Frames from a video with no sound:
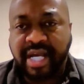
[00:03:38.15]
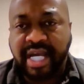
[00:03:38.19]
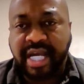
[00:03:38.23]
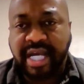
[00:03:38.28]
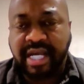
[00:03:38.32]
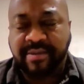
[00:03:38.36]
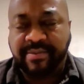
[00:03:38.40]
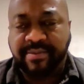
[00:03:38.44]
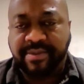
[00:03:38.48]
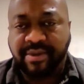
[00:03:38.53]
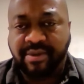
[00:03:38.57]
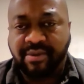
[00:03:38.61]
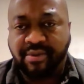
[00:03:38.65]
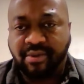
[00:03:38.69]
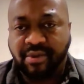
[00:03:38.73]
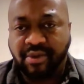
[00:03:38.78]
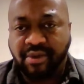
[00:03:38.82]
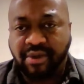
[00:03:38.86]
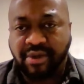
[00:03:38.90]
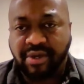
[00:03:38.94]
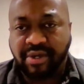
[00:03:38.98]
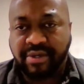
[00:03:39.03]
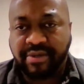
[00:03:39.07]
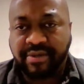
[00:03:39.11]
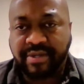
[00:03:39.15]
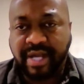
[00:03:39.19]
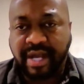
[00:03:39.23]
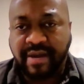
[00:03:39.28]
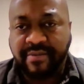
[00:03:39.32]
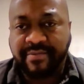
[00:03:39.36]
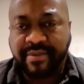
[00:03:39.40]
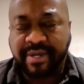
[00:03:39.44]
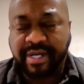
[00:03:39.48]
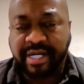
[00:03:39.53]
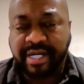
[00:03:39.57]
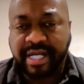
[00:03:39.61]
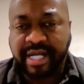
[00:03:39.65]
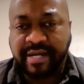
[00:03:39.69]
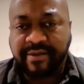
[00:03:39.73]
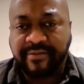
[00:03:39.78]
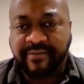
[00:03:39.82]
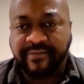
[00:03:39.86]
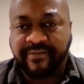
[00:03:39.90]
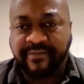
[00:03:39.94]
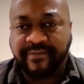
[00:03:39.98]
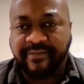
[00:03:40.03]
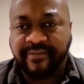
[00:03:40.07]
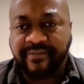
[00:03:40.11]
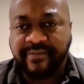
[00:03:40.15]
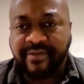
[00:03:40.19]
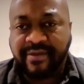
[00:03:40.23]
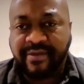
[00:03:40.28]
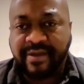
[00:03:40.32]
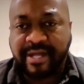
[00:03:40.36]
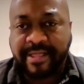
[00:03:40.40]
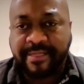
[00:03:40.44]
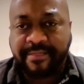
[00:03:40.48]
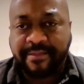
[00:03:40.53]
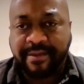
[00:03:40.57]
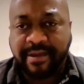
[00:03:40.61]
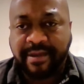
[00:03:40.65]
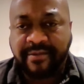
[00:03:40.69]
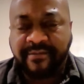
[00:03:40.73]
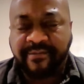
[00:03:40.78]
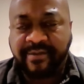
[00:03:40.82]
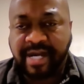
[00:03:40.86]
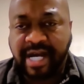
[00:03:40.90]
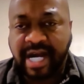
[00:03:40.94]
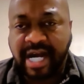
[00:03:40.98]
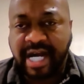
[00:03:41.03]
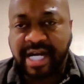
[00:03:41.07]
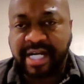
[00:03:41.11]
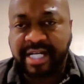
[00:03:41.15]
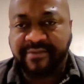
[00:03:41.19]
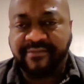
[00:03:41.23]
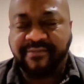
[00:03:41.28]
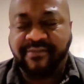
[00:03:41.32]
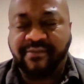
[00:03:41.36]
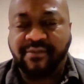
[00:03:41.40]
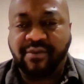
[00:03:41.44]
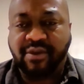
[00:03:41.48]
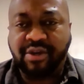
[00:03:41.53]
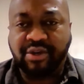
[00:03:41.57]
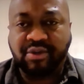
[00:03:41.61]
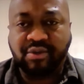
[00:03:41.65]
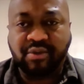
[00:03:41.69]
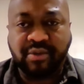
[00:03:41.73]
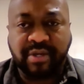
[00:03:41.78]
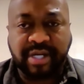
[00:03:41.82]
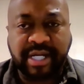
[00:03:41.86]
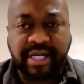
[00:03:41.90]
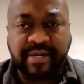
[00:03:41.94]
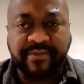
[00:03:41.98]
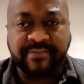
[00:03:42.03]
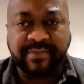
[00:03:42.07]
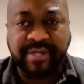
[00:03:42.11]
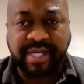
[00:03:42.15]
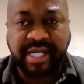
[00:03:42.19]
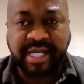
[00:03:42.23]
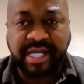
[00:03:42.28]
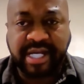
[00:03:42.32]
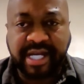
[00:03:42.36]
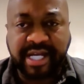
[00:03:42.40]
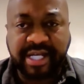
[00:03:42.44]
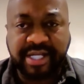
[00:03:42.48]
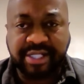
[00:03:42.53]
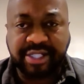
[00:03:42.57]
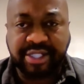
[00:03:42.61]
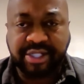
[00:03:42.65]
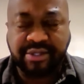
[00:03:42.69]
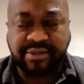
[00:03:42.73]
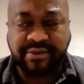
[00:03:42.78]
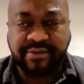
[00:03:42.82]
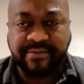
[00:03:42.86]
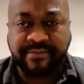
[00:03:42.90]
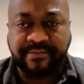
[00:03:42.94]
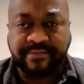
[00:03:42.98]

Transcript: If the world, I mean, if God is for you, who can be against you?